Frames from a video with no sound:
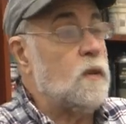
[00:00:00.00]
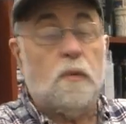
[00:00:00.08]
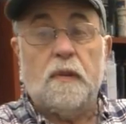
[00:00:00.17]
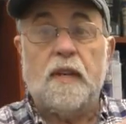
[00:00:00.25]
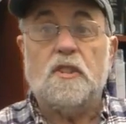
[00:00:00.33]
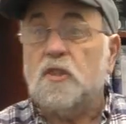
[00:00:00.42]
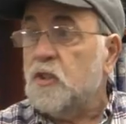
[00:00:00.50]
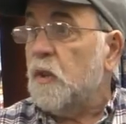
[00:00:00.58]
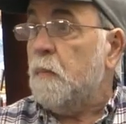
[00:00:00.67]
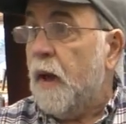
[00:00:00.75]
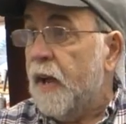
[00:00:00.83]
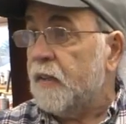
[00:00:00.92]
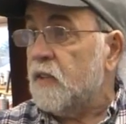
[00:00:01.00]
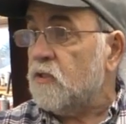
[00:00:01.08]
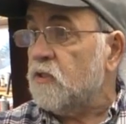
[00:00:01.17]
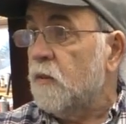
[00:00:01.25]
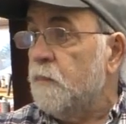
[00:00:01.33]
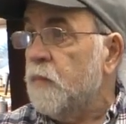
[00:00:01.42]
in relation to the
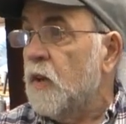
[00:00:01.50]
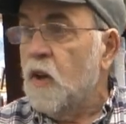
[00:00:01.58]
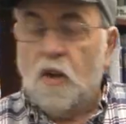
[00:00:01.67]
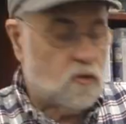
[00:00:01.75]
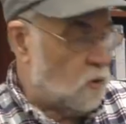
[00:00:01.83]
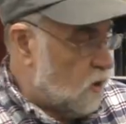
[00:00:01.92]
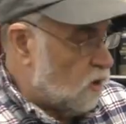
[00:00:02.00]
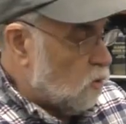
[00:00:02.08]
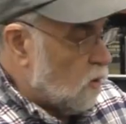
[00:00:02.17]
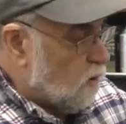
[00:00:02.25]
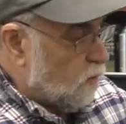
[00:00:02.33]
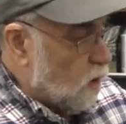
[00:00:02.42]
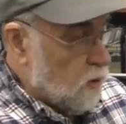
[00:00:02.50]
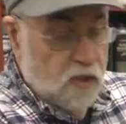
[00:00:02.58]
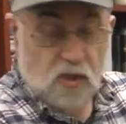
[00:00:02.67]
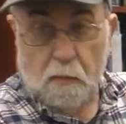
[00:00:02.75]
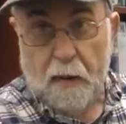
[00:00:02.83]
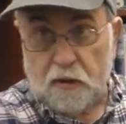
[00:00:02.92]
magnets. So this one's very
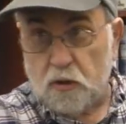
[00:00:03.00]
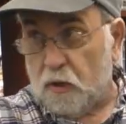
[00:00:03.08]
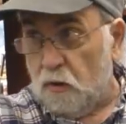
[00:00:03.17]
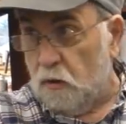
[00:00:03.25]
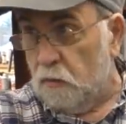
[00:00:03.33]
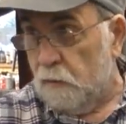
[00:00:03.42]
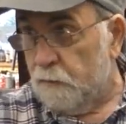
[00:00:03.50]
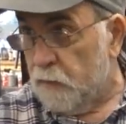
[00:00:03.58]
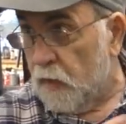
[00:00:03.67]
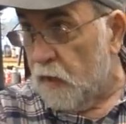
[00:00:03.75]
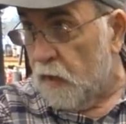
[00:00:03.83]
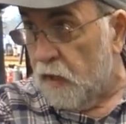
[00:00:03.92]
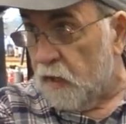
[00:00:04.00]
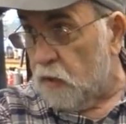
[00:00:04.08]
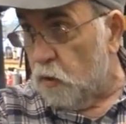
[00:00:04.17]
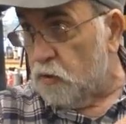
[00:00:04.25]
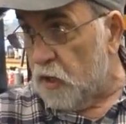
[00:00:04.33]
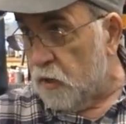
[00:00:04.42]
symmetrical. It
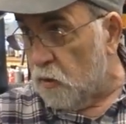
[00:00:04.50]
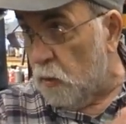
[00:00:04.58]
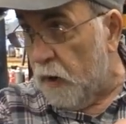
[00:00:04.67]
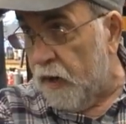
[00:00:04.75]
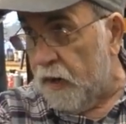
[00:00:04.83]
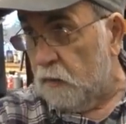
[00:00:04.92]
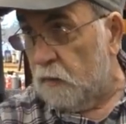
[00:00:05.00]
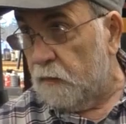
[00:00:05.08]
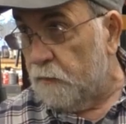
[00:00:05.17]
goes either way.